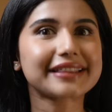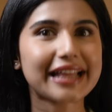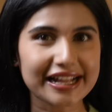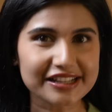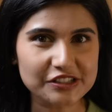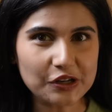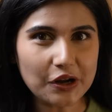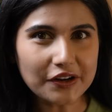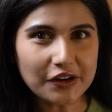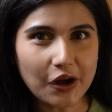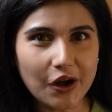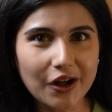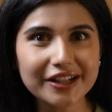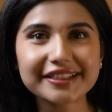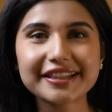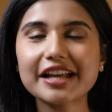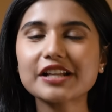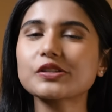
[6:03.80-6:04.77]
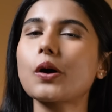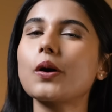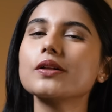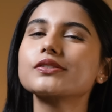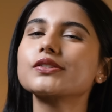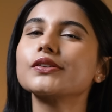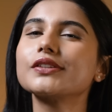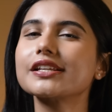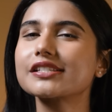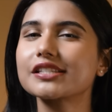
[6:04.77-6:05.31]
That's not all. There's
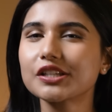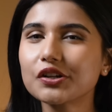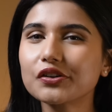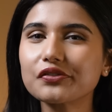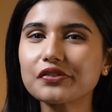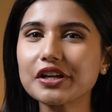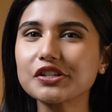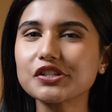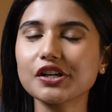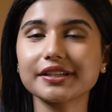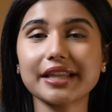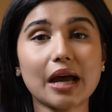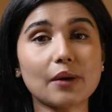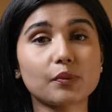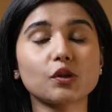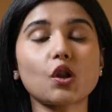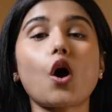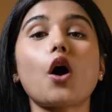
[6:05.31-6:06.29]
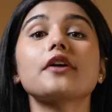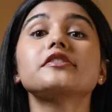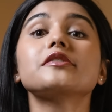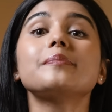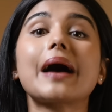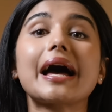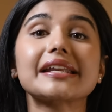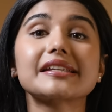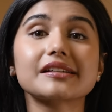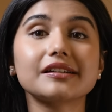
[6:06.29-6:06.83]
also this new feature that will
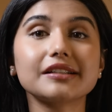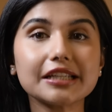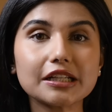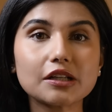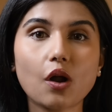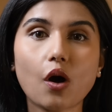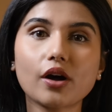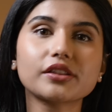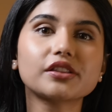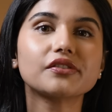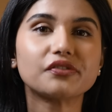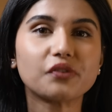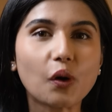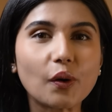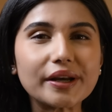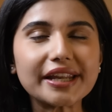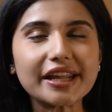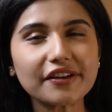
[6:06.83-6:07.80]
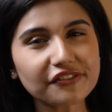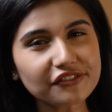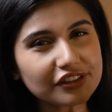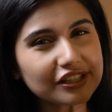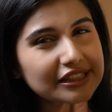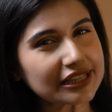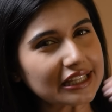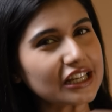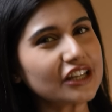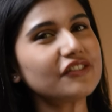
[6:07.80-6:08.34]
automatically lock the phone if the
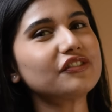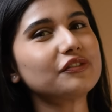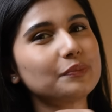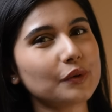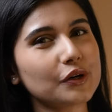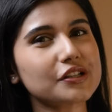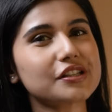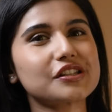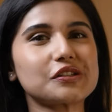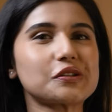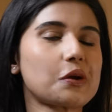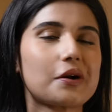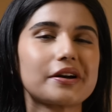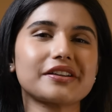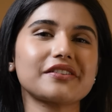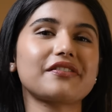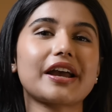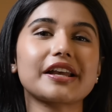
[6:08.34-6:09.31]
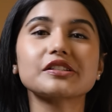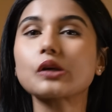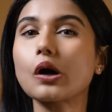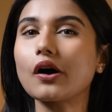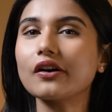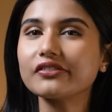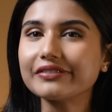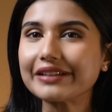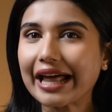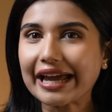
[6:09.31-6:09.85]
thief puts your device
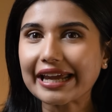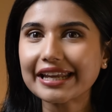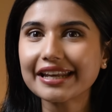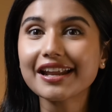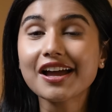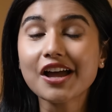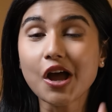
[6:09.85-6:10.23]
offline,